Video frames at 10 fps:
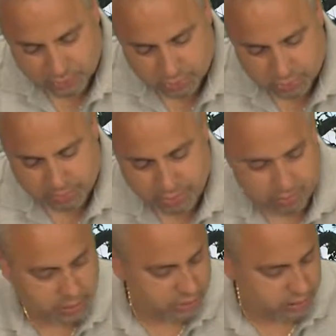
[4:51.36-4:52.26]
A little bit
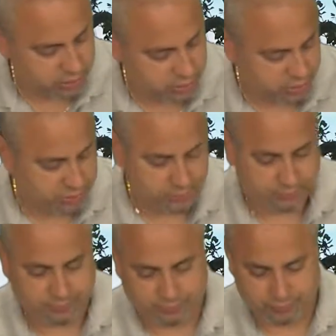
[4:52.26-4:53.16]
around the edges.
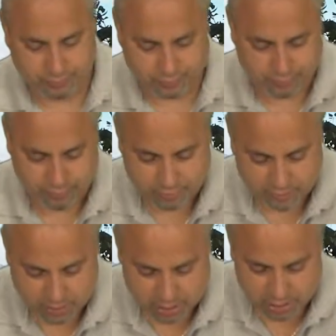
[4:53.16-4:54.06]

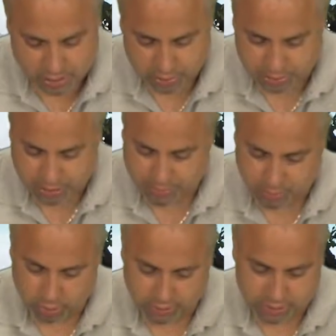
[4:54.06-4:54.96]
And just keep
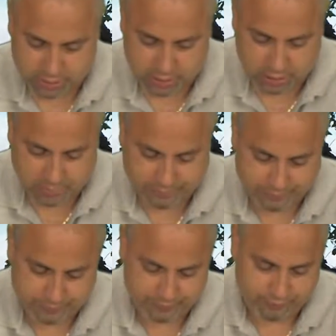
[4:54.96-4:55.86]
rolling the cigar.
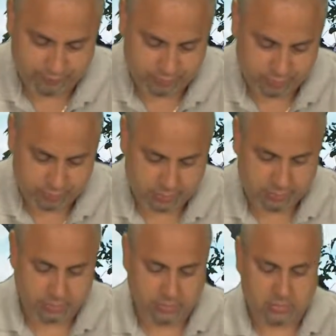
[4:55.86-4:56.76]

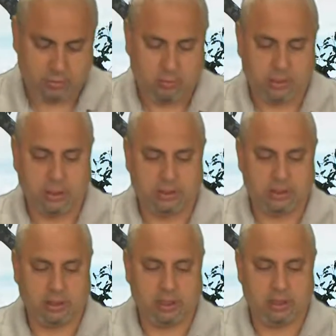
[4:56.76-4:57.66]
When you get
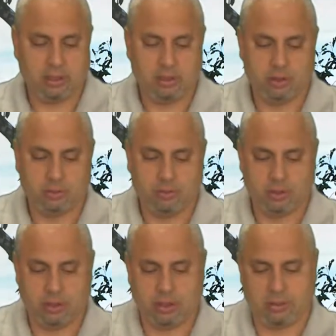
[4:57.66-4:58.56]
to the end, just
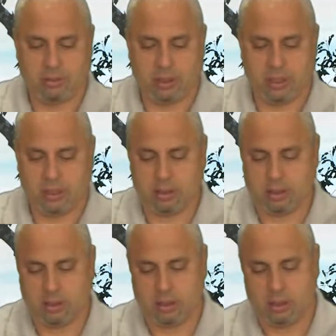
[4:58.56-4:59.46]
push it down with your hand
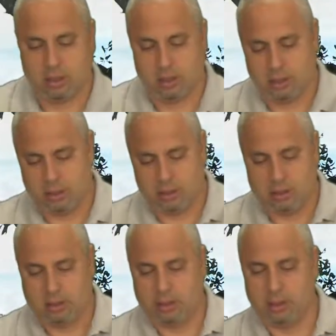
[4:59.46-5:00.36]

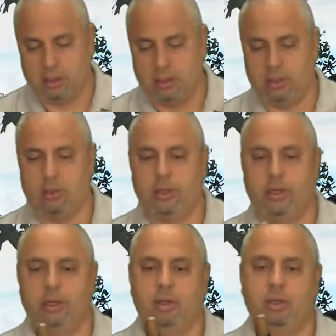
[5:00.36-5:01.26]
and you are
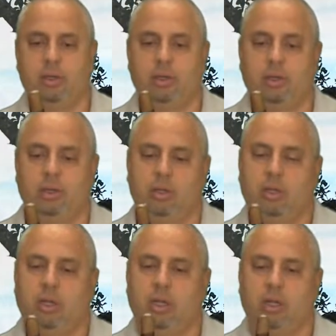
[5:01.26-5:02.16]
done.
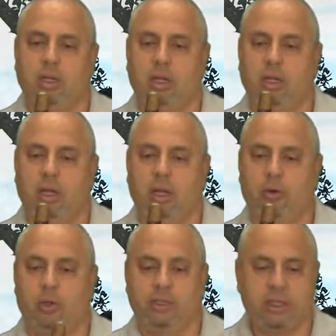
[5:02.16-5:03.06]
How
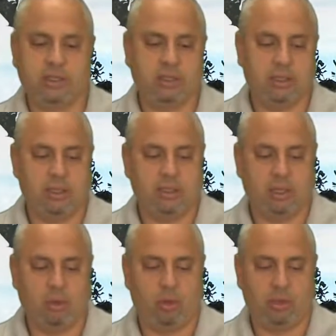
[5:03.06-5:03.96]
do we test it?
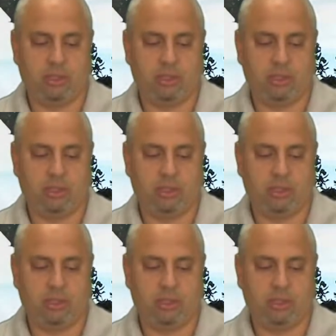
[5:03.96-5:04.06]
Same way we